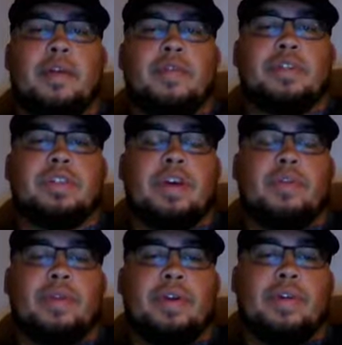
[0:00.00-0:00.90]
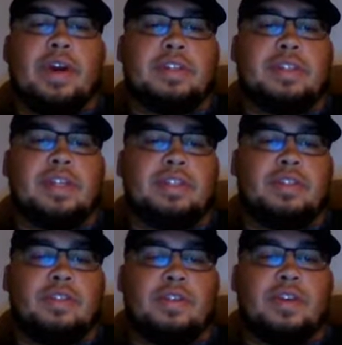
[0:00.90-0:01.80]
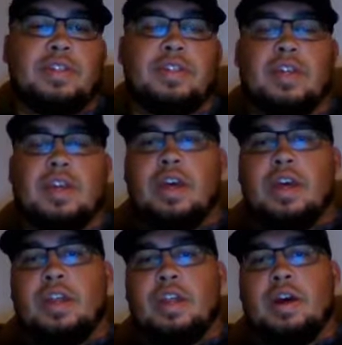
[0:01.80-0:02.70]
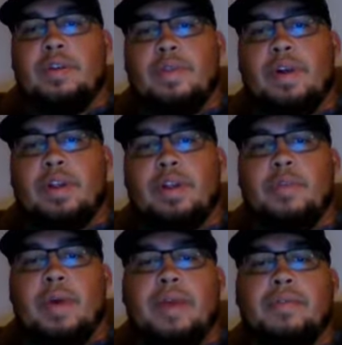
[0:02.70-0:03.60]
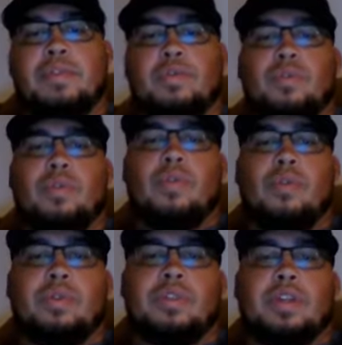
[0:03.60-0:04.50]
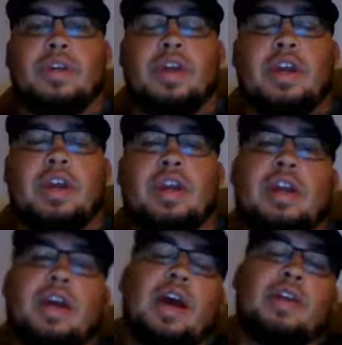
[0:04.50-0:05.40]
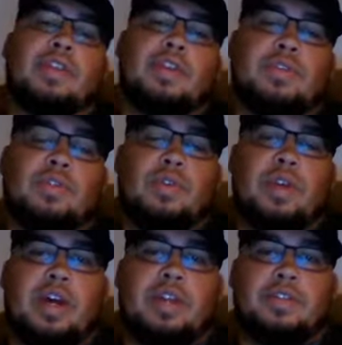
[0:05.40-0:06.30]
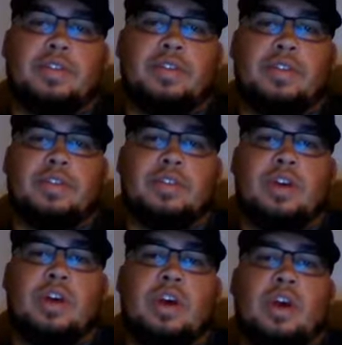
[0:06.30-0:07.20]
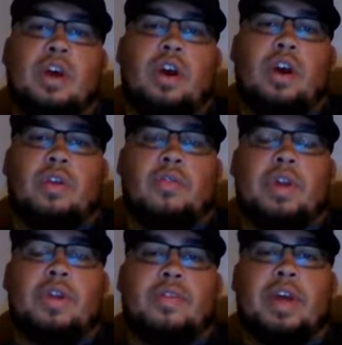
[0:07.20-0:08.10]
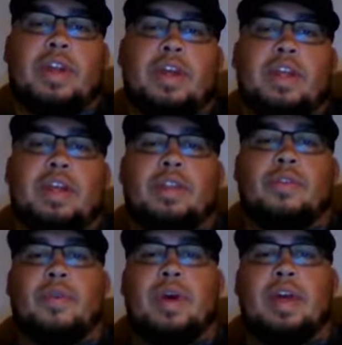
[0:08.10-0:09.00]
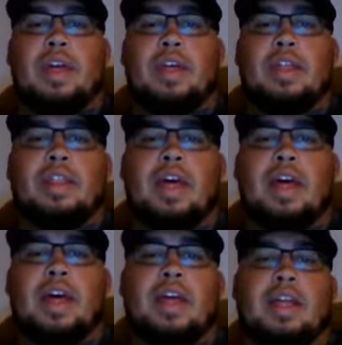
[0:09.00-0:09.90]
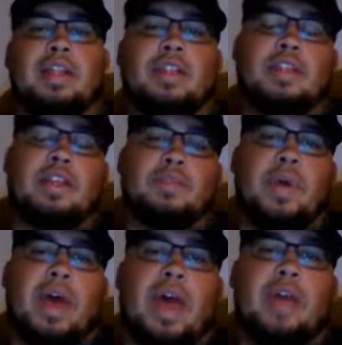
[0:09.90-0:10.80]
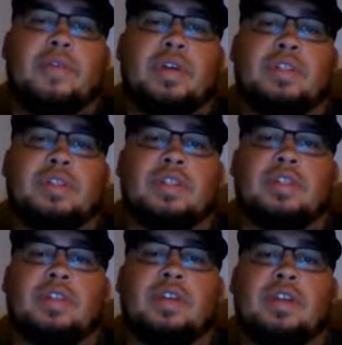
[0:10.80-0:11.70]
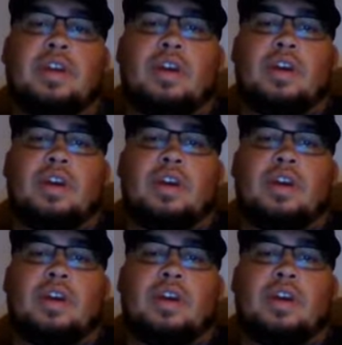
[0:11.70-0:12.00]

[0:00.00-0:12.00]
behaviors, and whenever I see students not following the behaviors during the course of the year, I have to ensure that the students are redirected in the way that these behaviors,